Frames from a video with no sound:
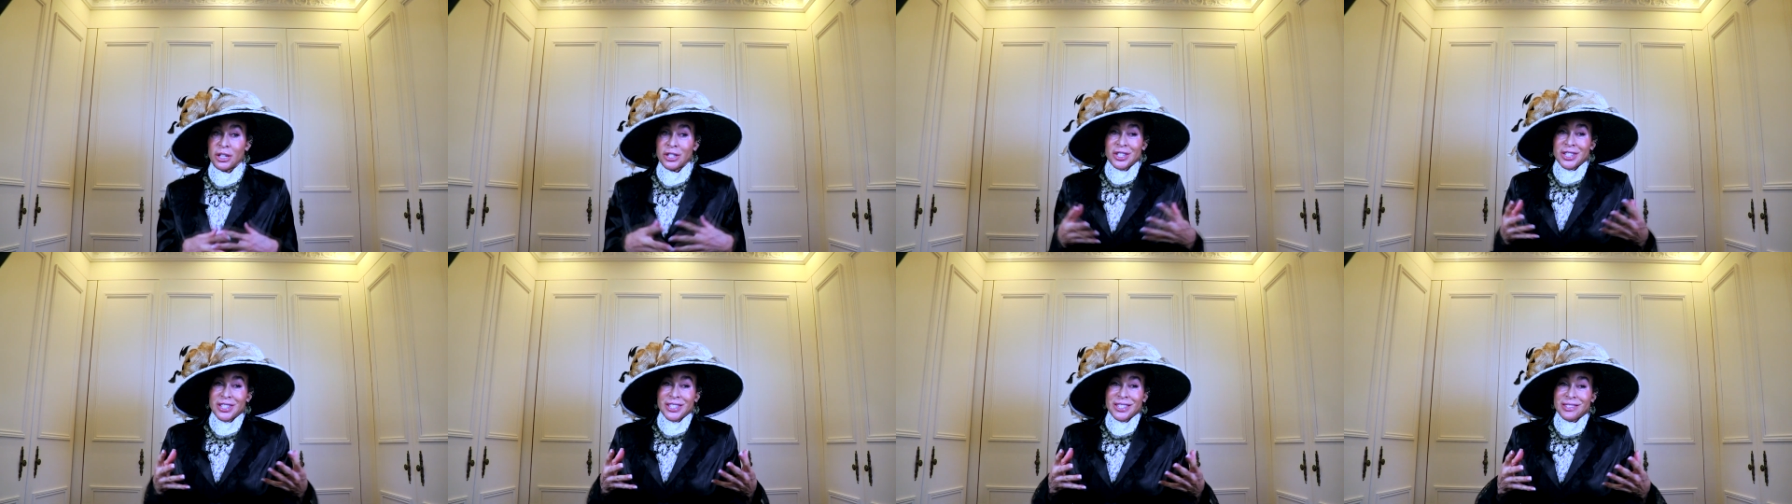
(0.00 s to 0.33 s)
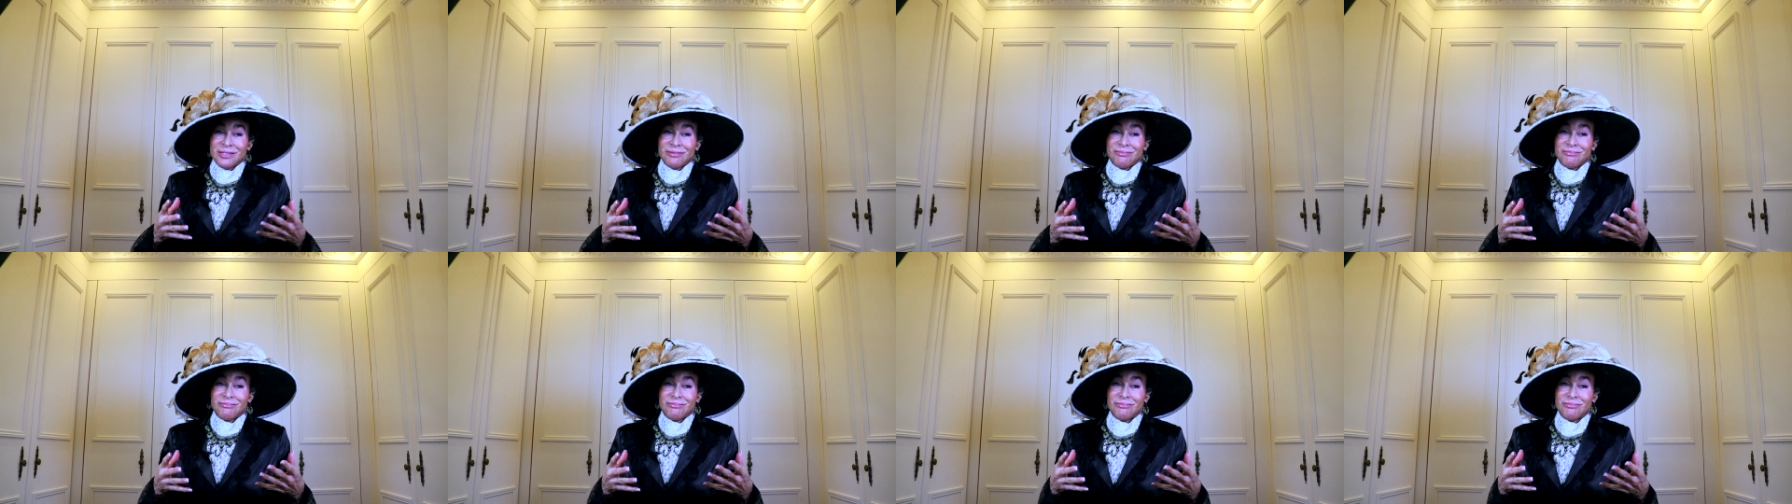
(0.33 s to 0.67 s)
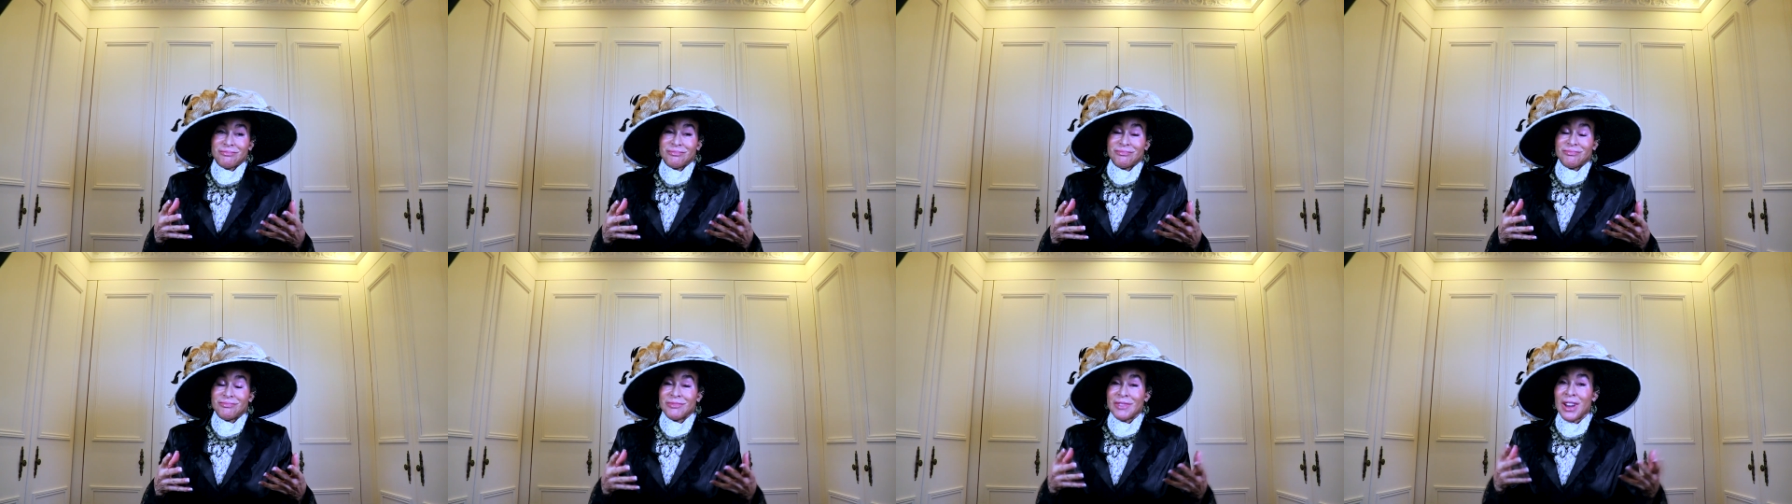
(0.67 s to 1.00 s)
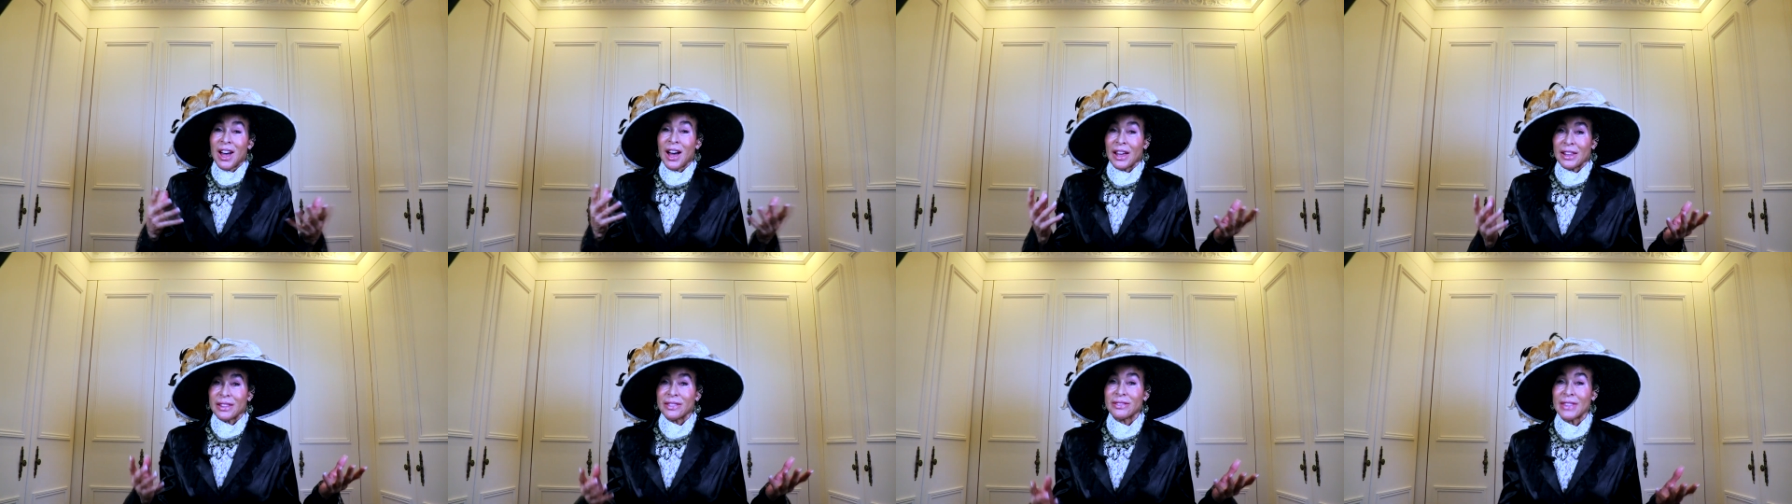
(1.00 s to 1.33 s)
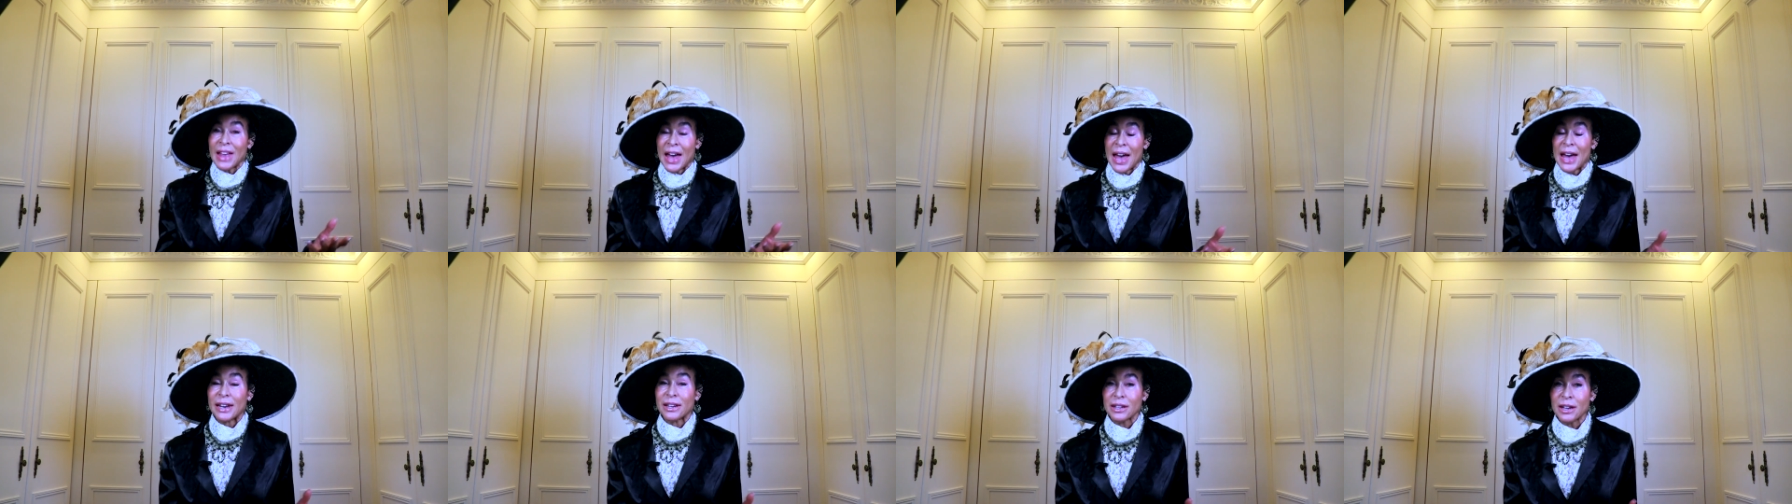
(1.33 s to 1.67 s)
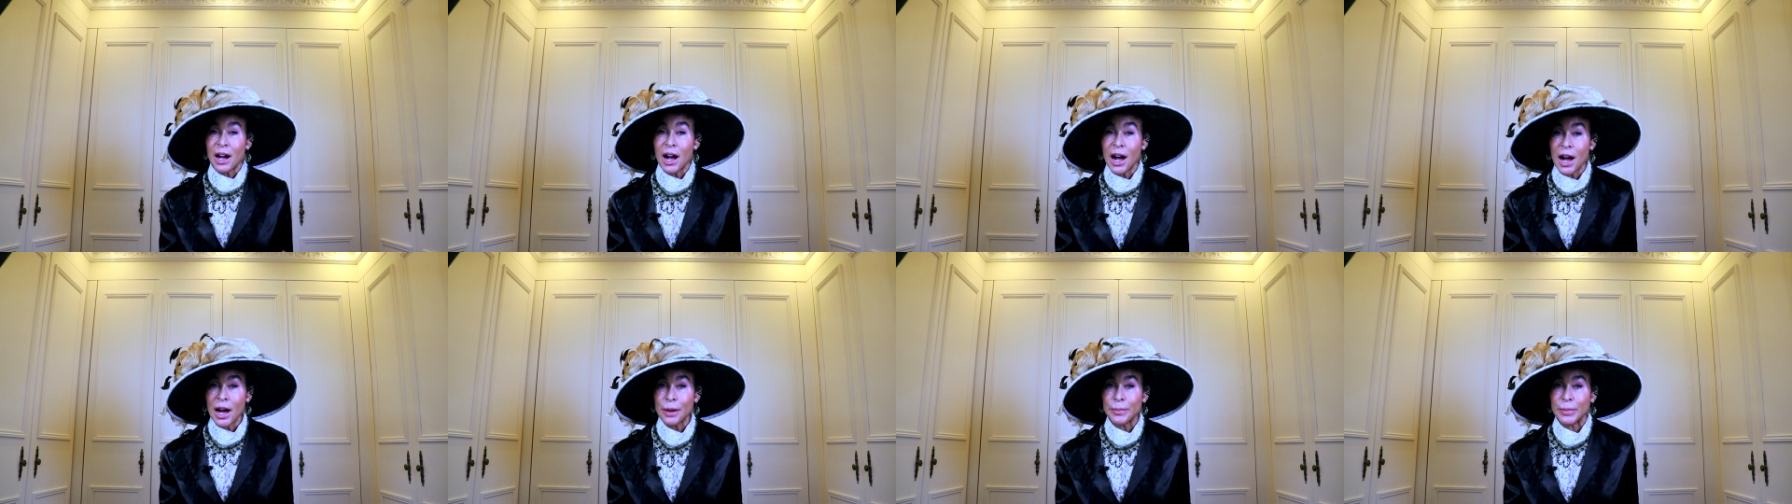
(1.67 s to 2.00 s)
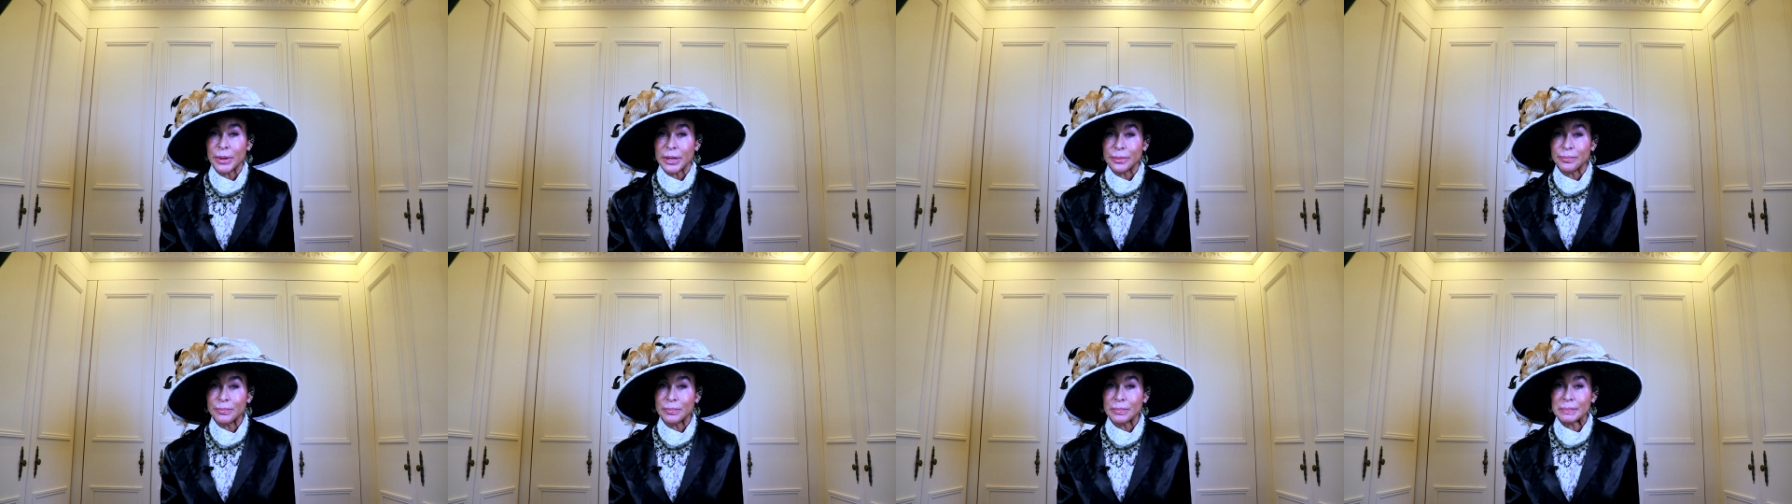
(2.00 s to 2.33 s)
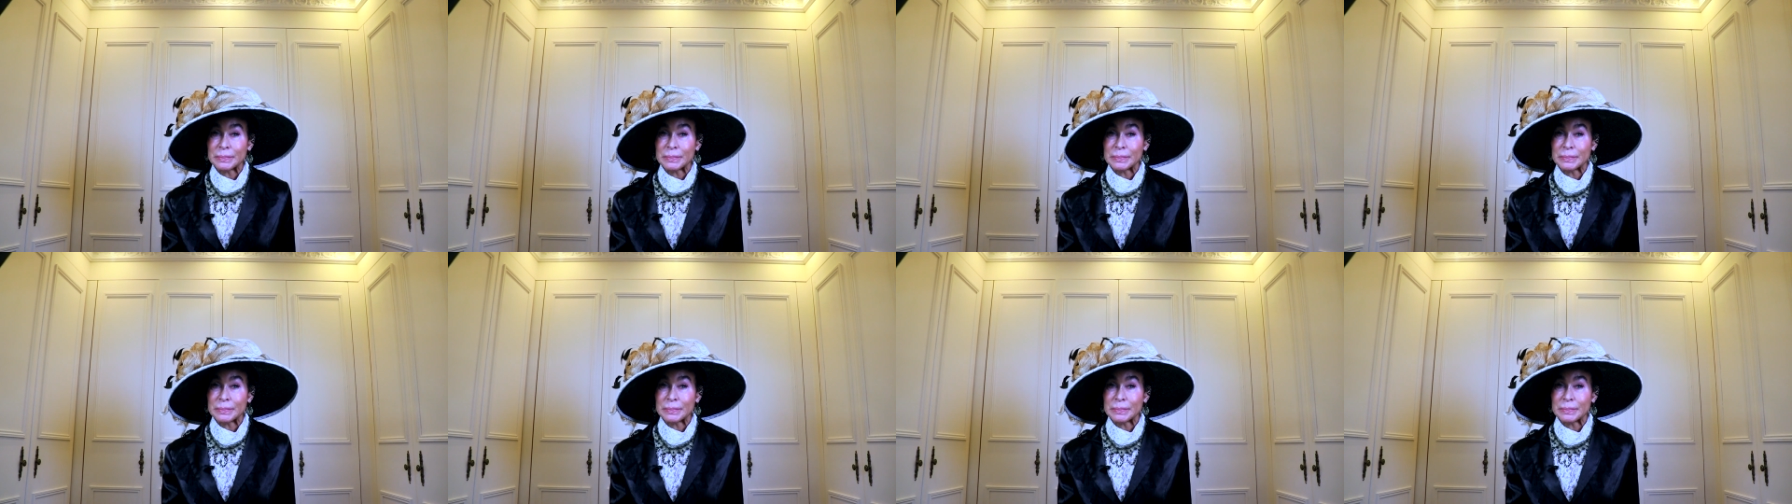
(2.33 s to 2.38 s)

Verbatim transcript: It's just not that common.